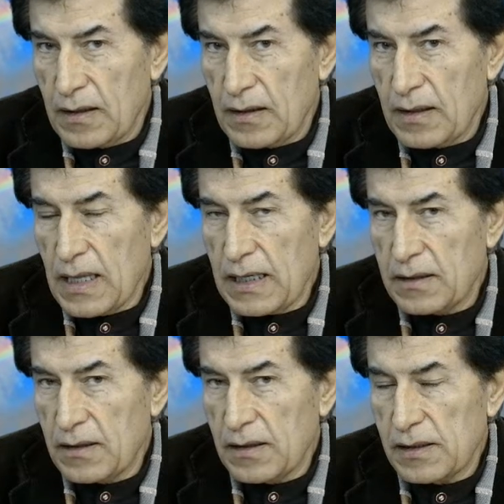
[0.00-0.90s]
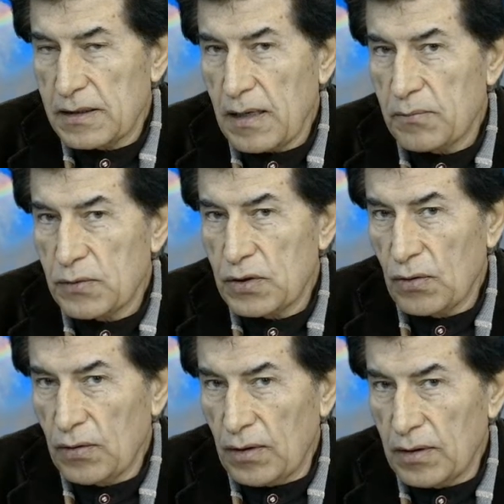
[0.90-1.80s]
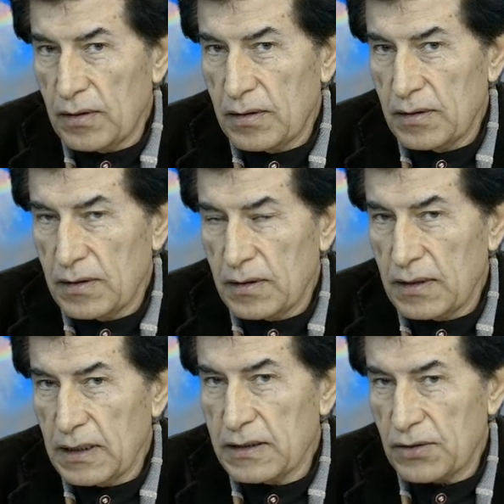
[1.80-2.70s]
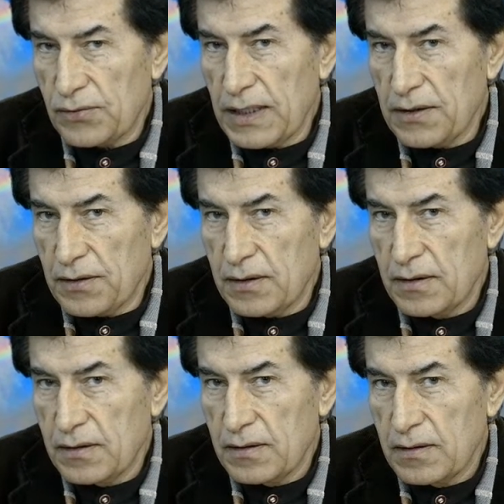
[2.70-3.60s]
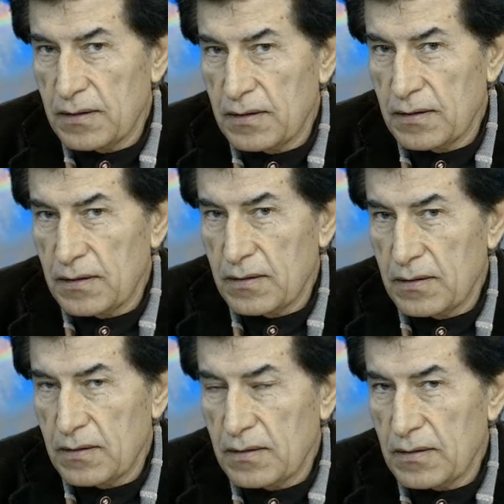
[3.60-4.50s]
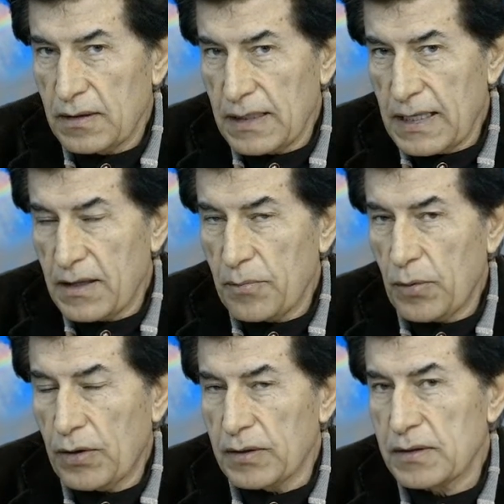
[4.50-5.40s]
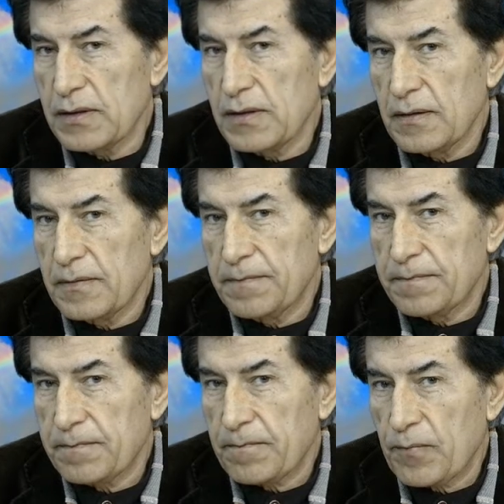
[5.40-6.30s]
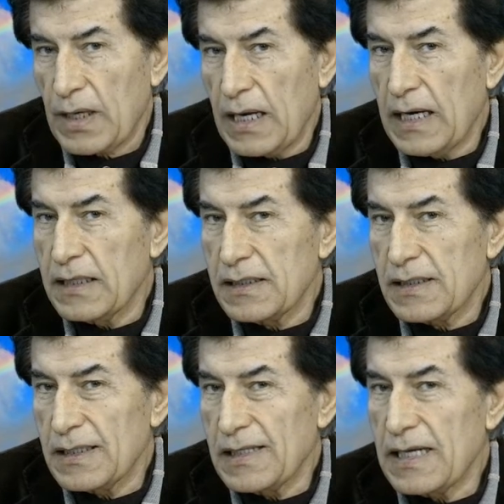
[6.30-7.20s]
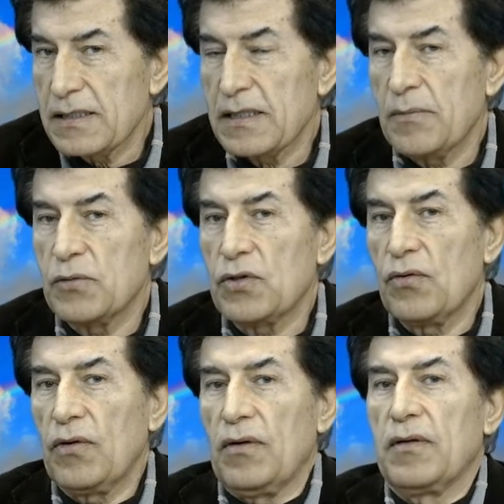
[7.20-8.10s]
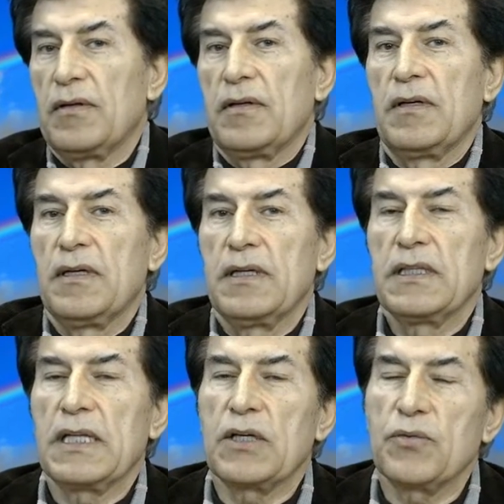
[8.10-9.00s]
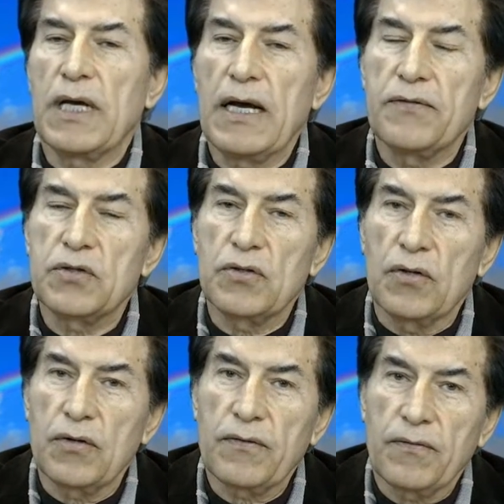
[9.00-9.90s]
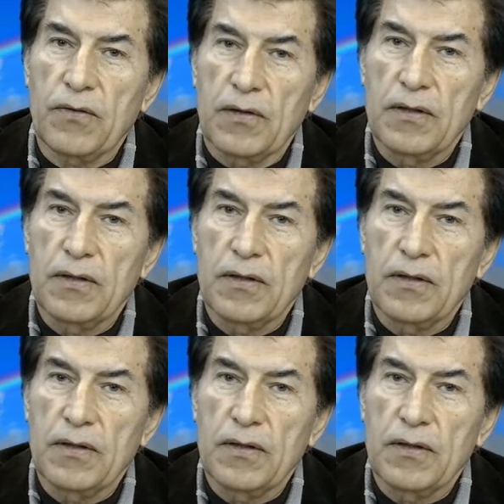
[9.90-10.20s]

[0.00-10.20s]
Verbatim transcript: that the sum total is greater than the parts and it's in that sum total that we have to look for